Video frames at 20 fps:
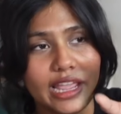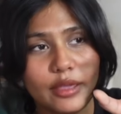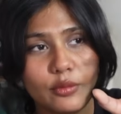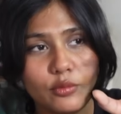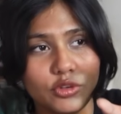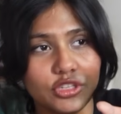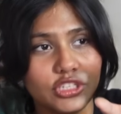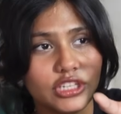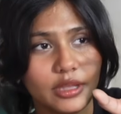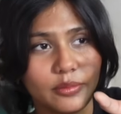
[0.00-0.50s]
I
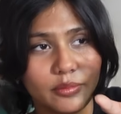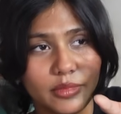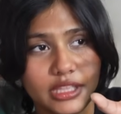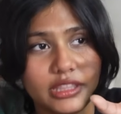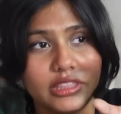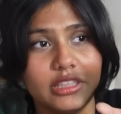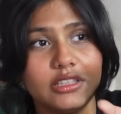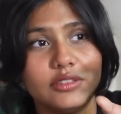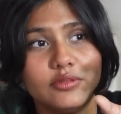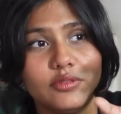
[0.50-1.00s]
wish I
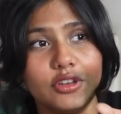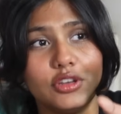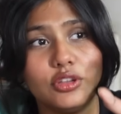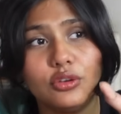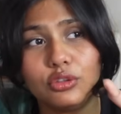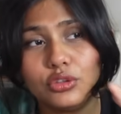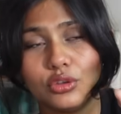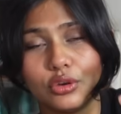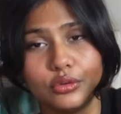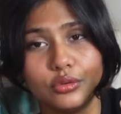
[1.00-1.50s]
made this
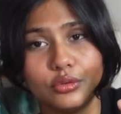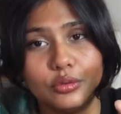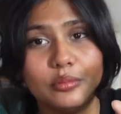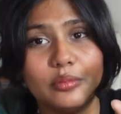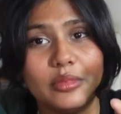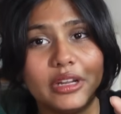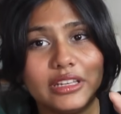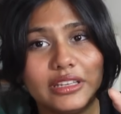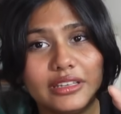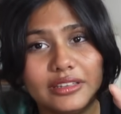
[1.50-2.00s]
video tokhon,
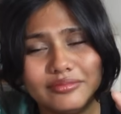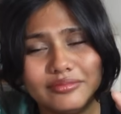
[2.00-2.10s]
but